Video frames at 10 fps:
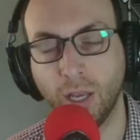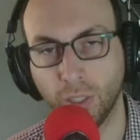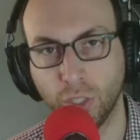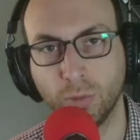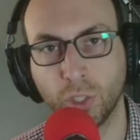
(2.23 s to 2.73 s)

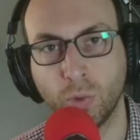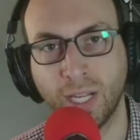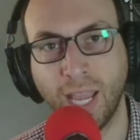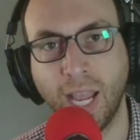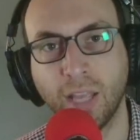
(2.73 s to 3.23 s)
October the
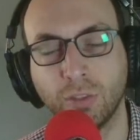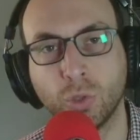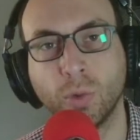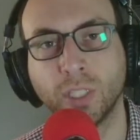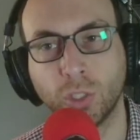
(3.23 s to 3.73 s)
28th,
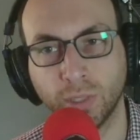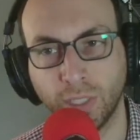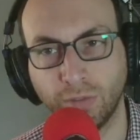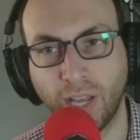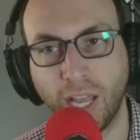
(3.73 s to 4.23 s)

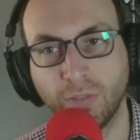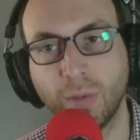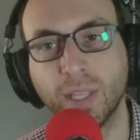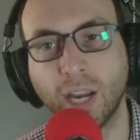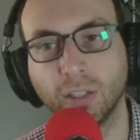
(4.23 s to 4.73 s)
2025.
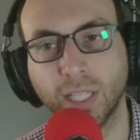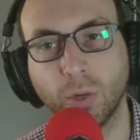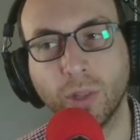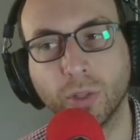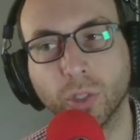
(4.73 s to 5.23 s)
I'm the Carolina
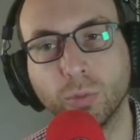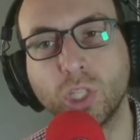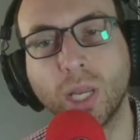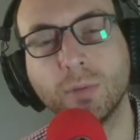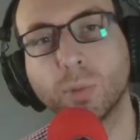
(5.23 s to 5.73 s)
Weather Group's James